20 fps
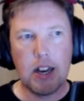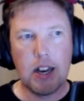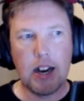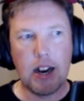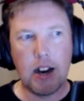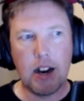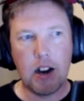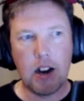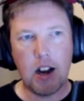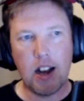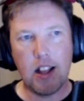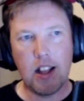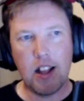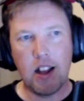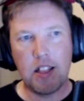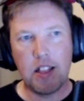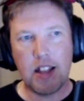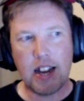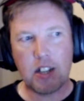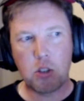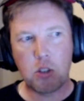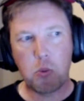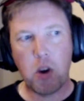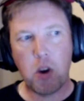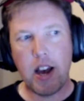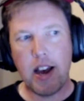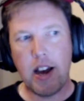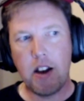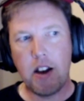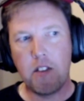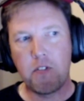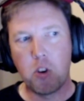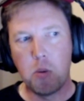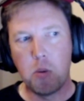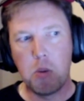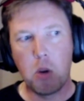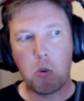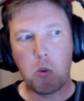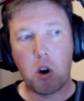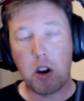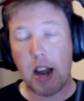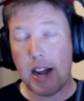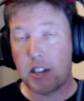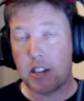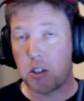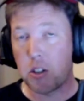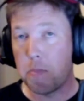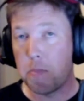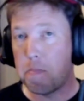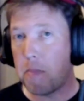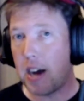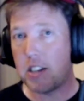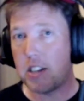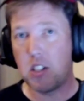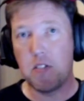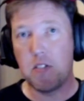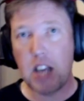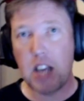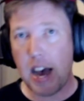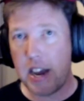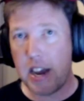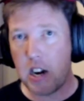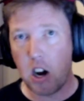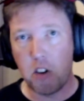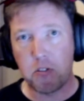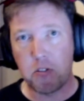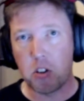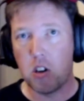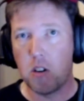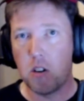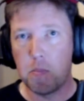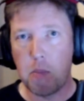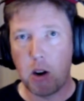And that's where Formula One has a massive gain over